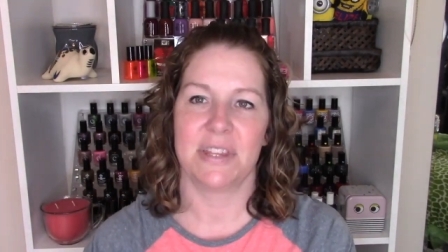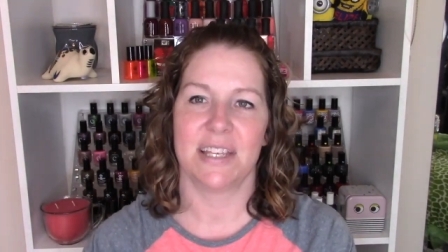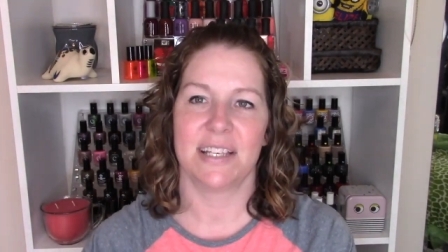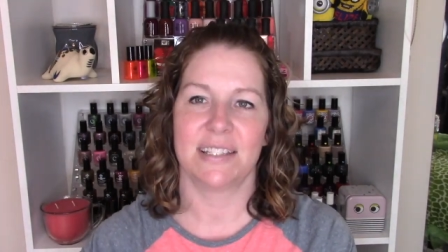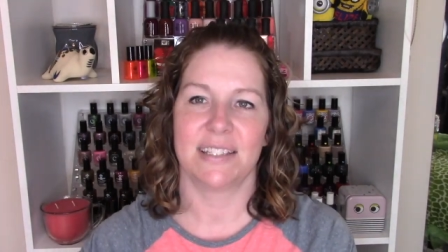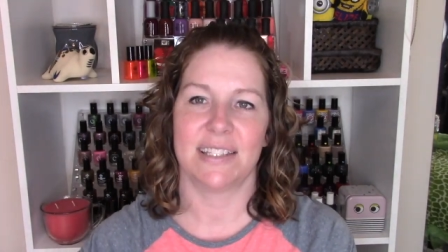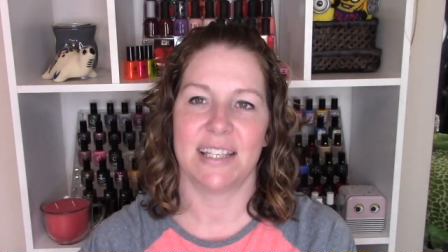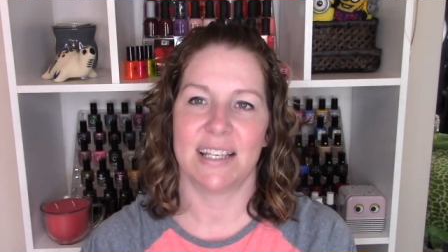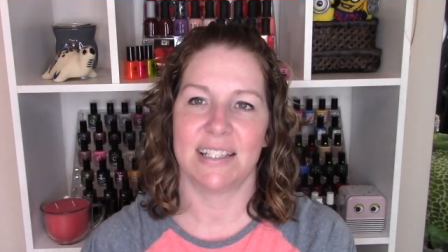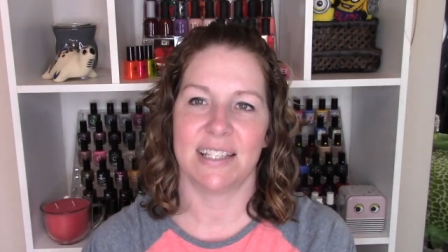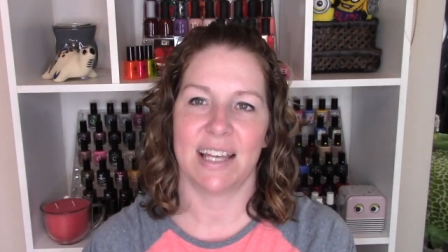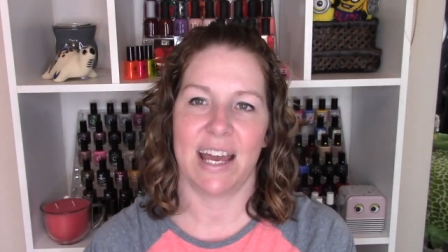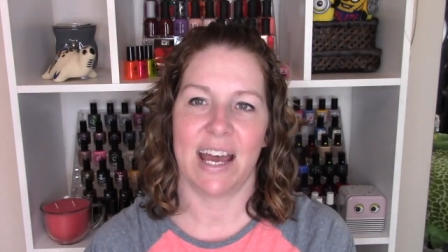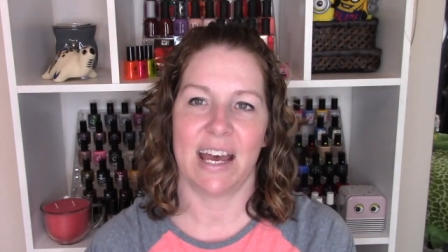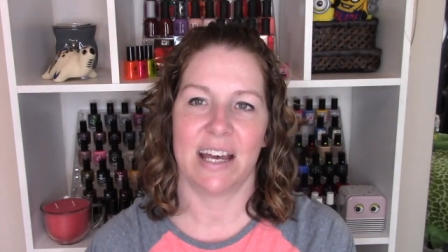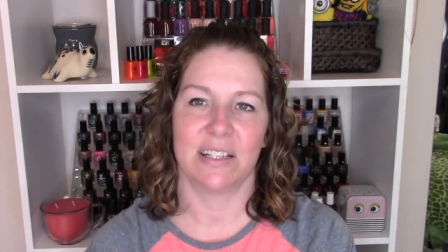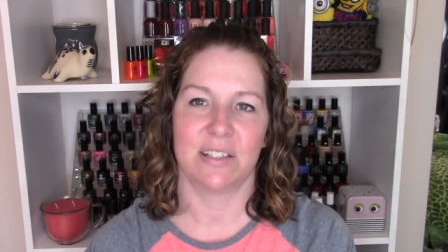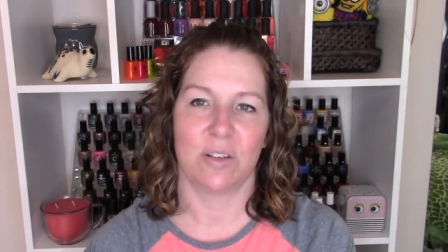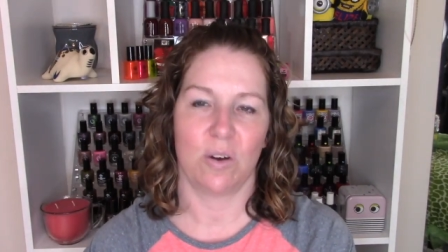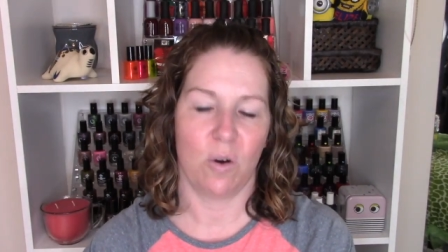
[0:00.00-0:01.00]
This says it
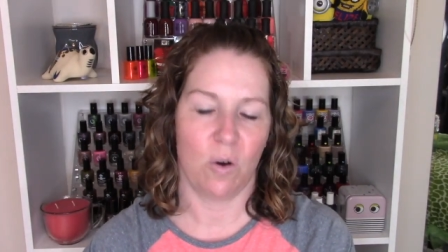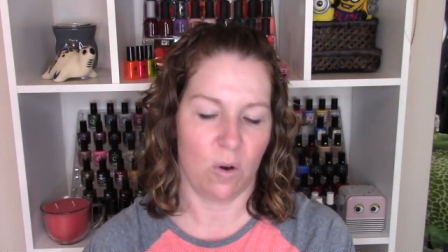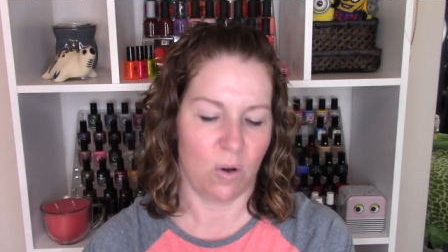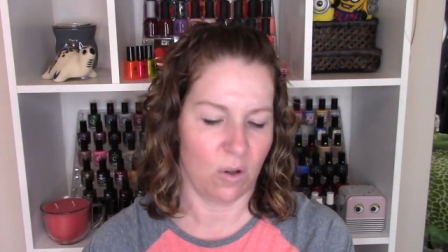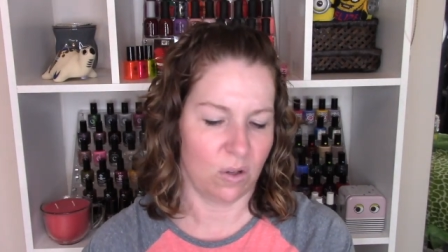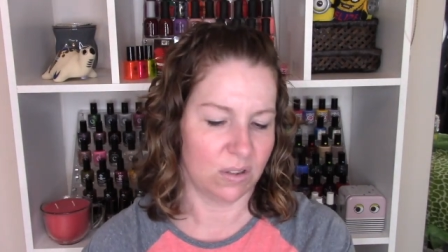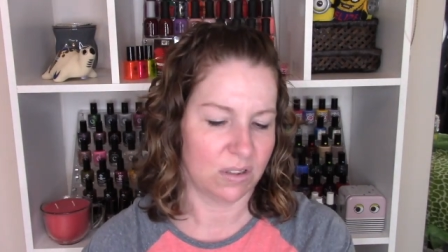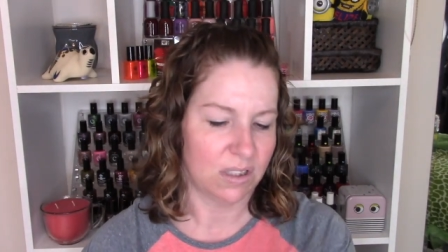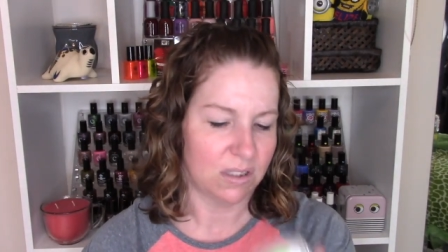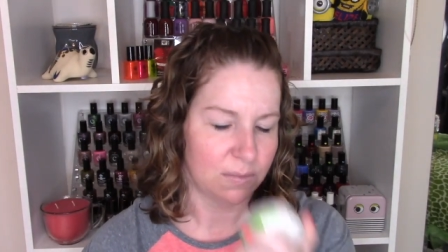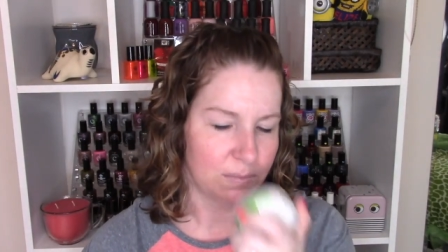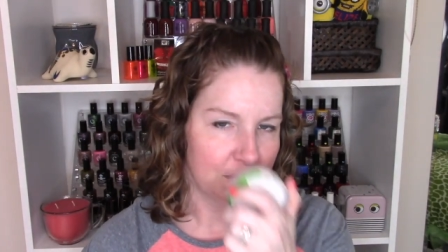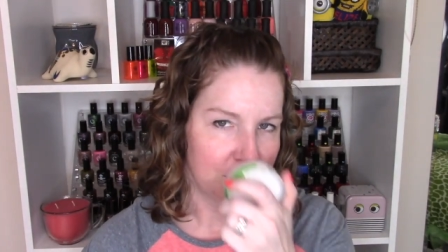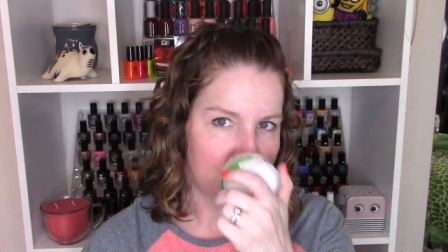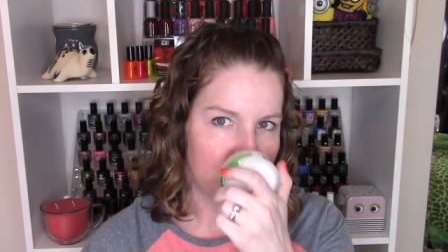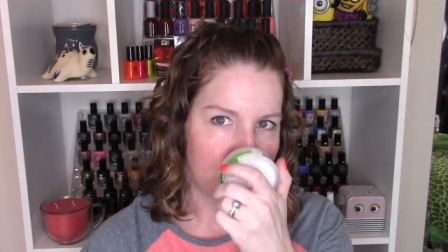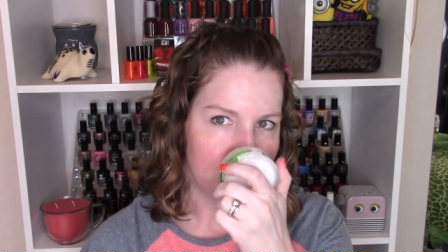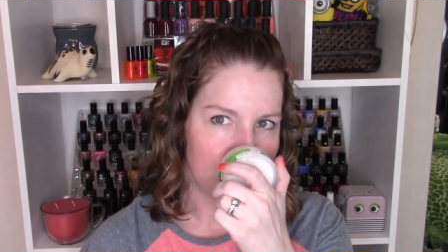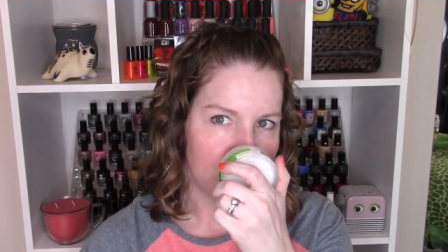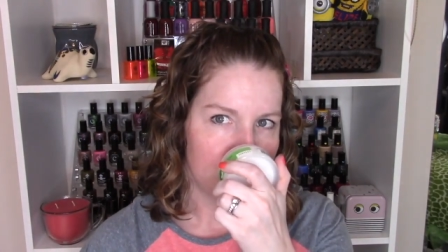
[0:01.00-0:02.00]
has hold.
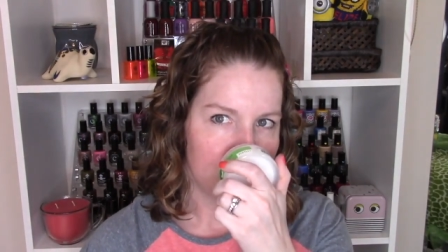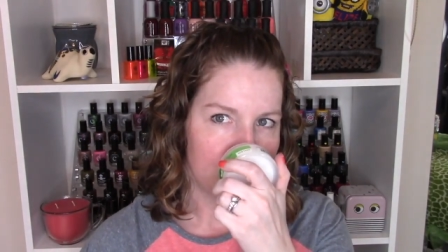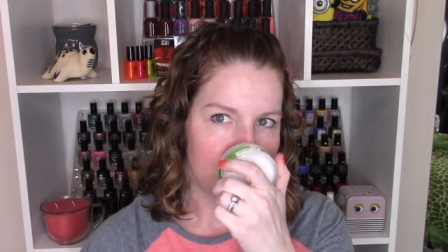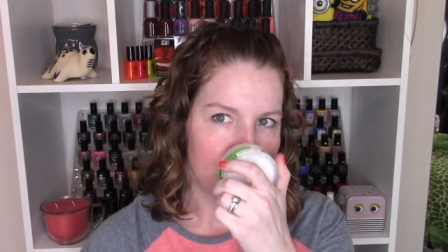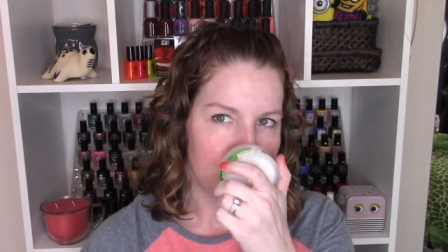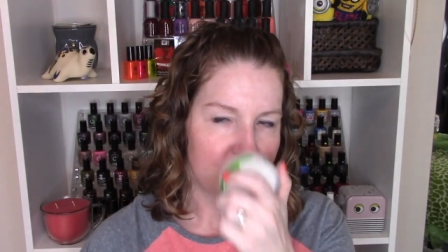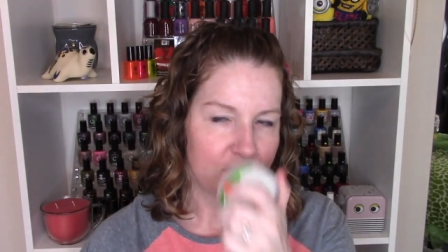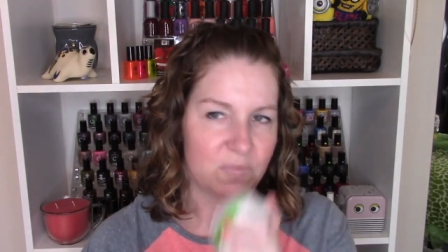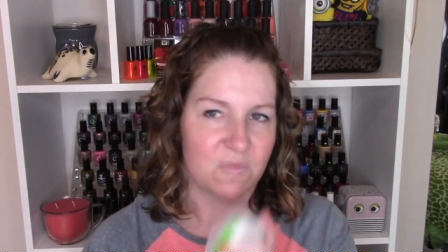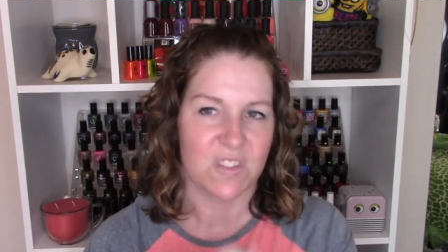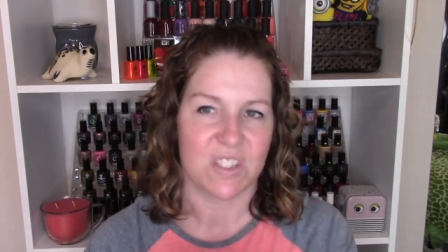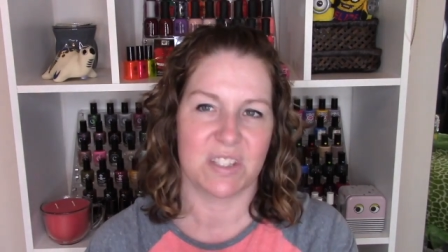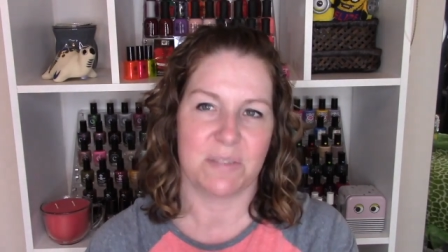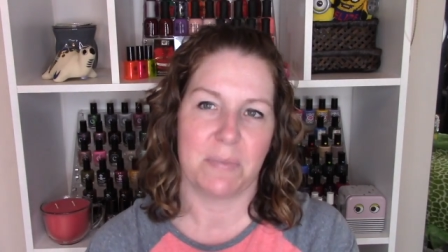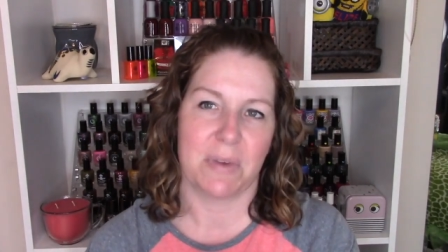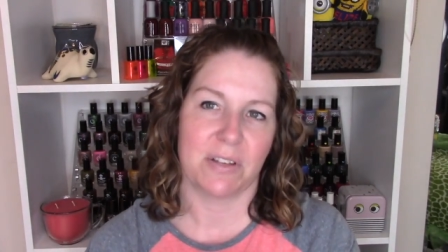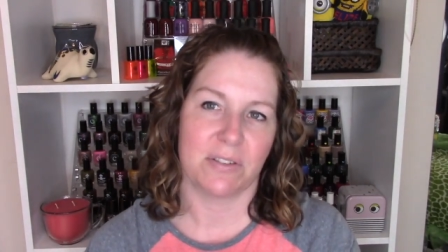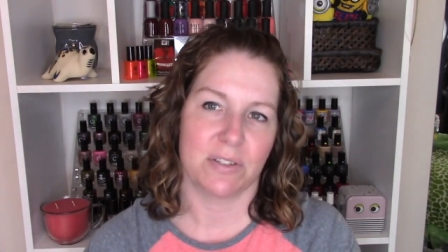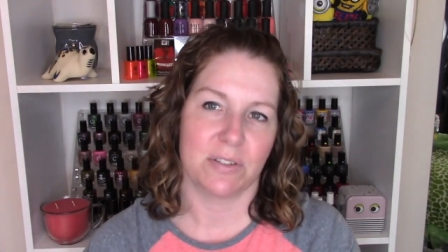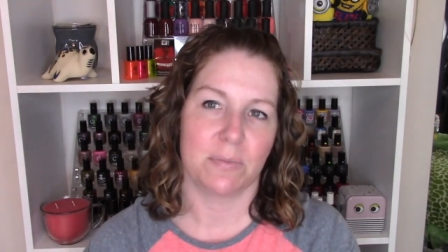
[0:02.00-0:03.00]
It
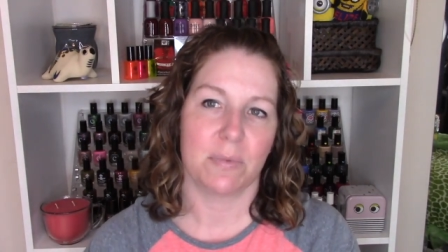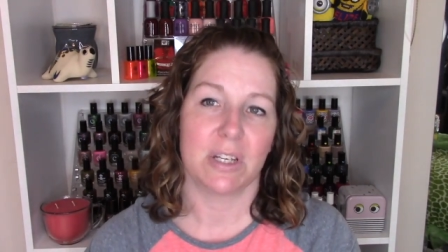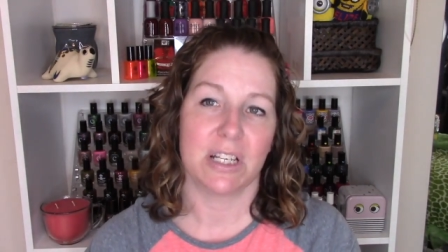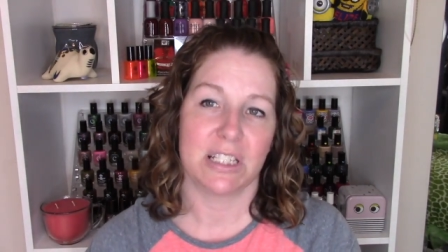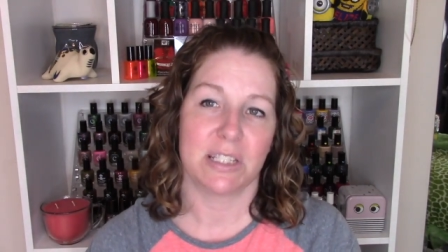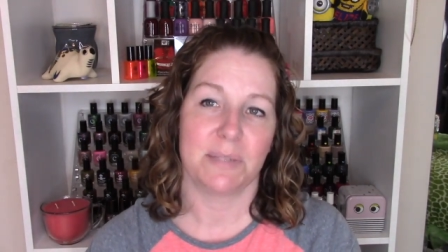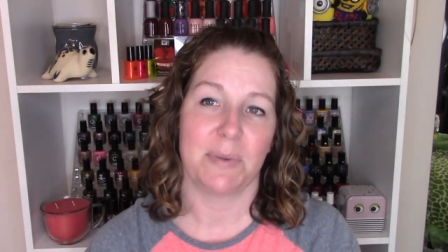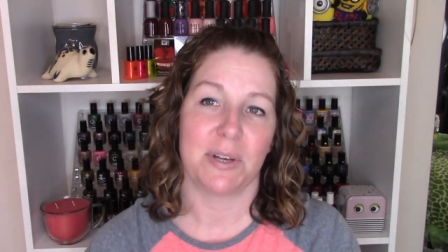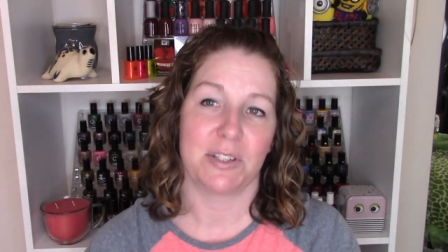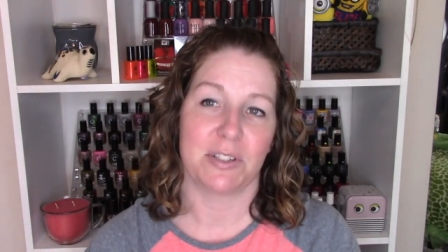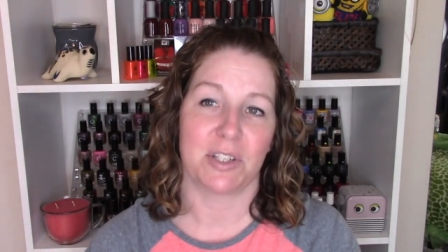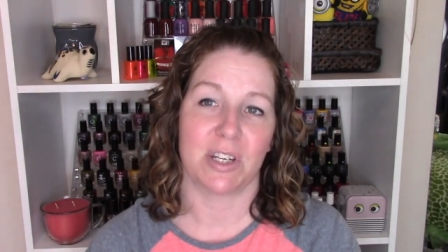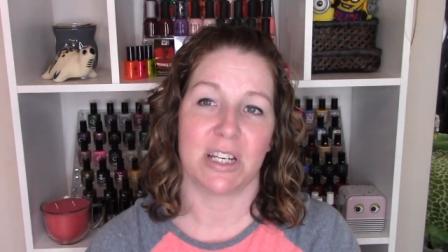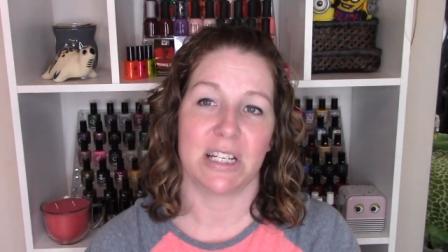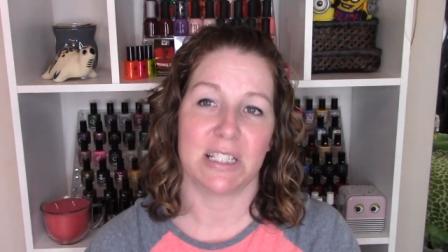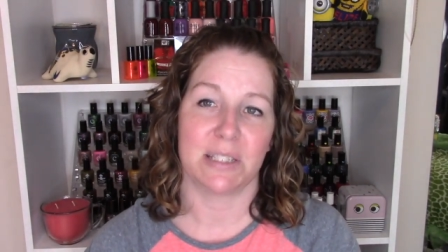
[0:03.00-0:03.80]
smells good.